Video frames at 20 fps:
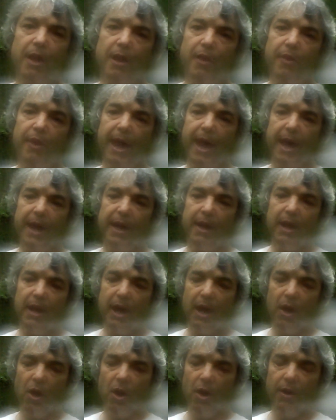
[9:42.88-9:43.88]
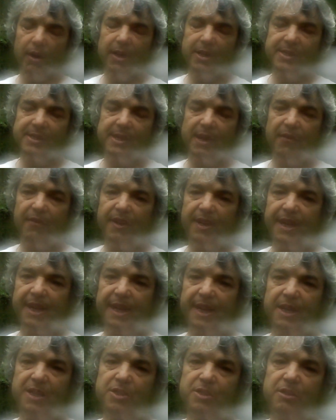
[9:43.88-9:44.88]
that uh, in the
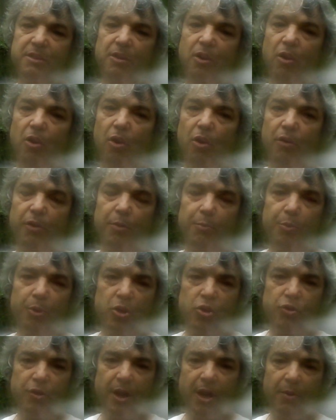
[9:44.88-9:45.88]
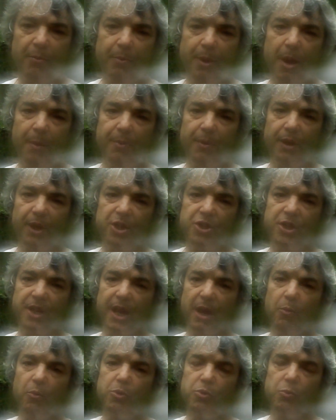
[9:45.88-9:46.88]
70s all the brook trout population
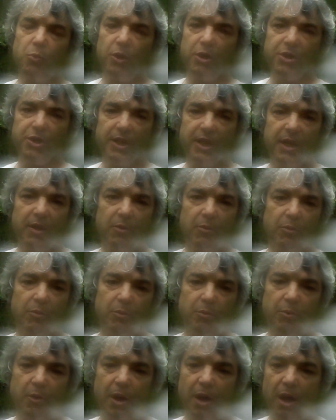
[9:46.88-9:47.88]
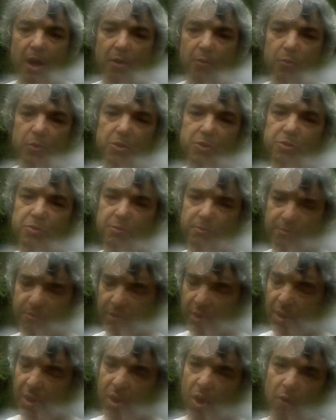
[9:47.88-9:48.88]
that was once in it uh, was
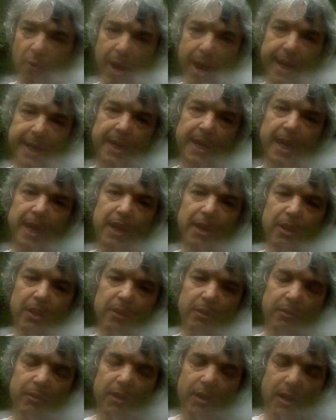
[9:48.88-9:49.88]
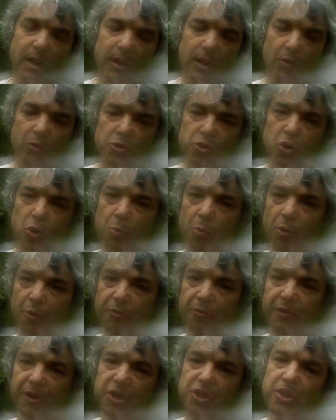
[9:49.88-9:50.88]
eradicated. There was no more
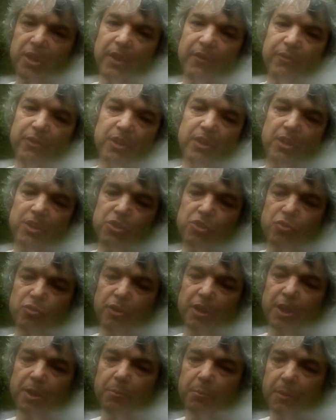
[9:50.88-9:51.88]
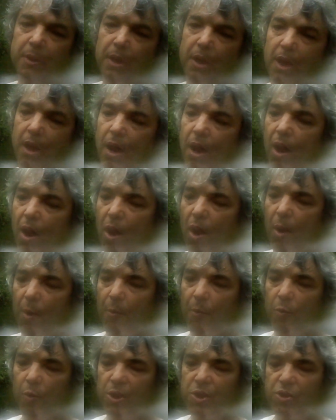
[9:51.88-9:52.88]
fish left in the stream. Um,
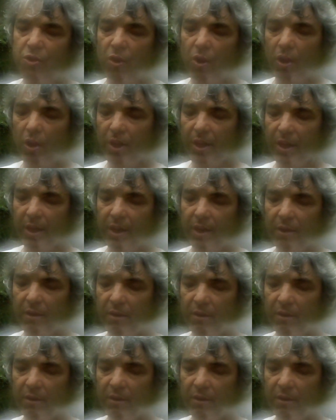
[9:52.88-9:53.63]
we started